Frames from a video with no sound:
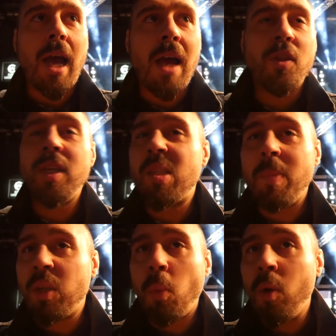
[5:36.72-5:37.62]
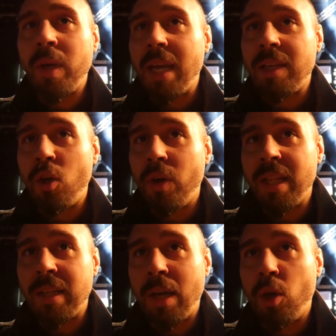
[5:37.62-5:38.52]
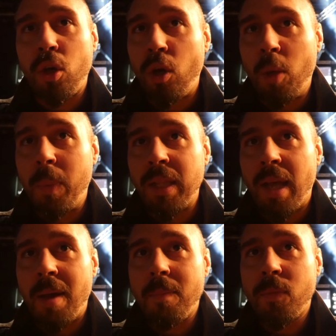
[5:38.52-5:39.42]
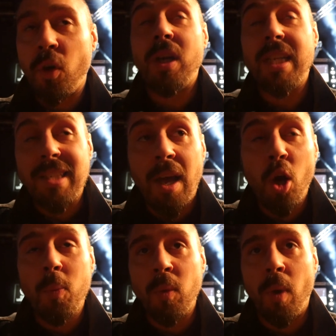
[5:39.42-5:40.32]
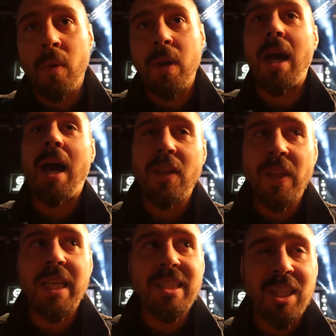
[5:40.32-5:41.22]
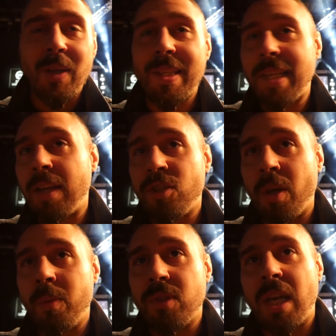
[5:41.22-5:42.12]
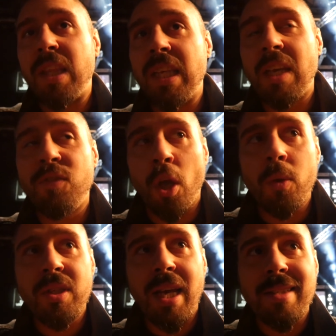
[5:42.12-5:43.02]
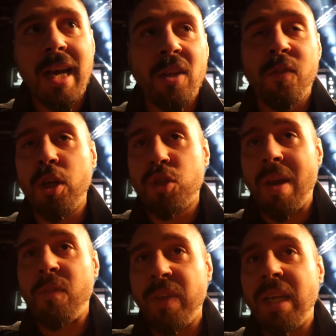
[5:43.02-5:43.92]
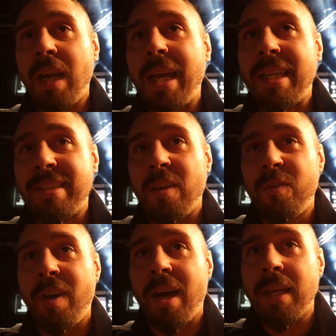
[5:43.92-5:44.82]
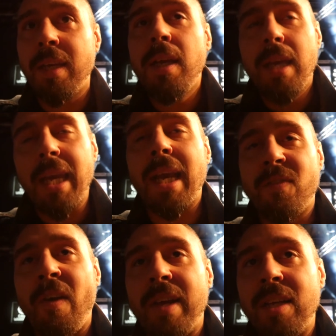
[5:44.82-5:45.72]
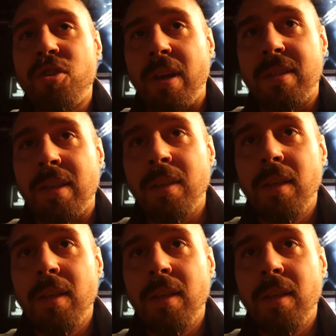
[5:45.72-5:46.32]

Anthony Smith won't get caught up in that, or at least I hope he won't. I think he's going to attack Jones, and I think if Jones gets out the first round feeling like he's in a fight, it gets very interesting.